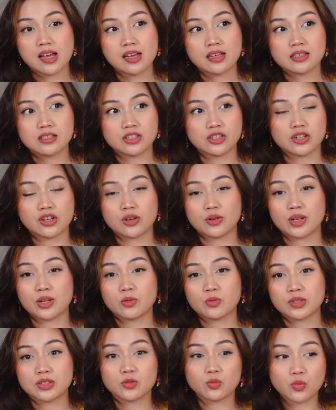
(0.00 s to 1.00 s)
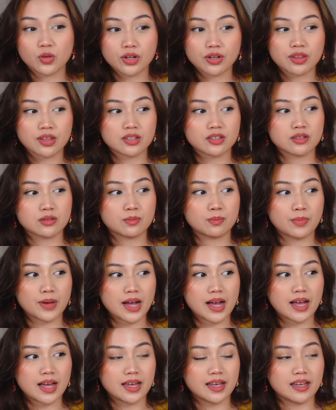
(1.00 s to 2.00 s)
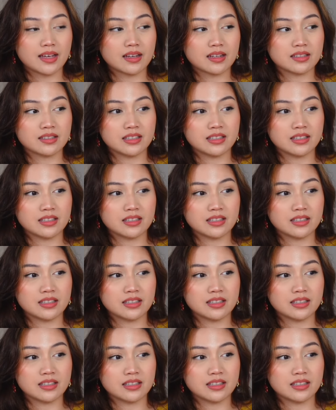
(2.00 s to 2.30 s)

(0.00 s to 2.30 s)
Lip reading: you know, it was worth it to buy